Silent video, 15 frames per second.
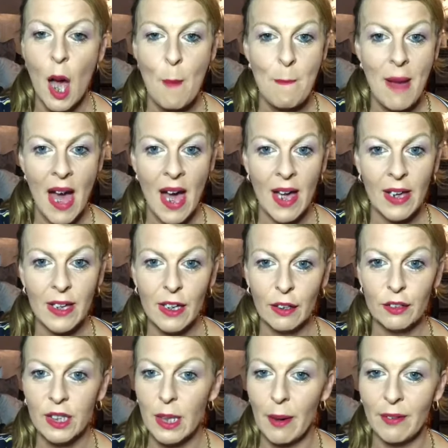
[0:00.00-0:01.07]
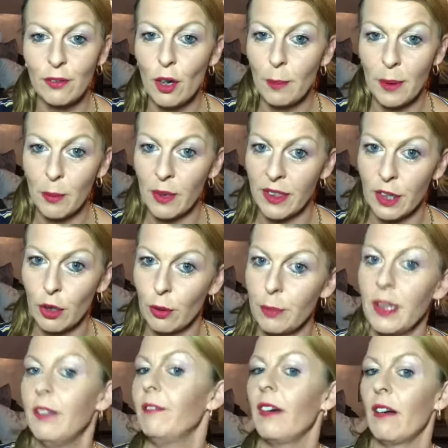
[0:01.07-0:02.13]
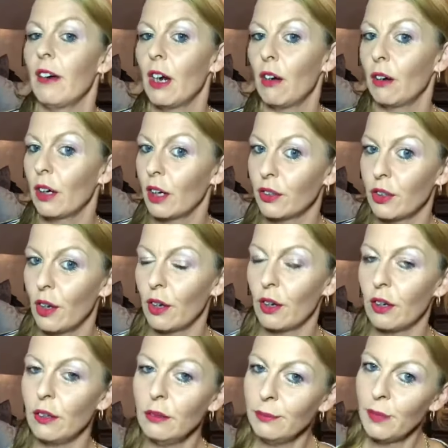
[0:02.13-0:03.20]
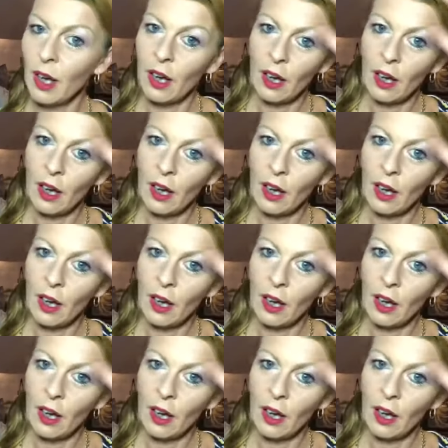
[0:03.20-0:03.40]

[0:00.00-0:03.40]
May, so I've not been with the company very long at all.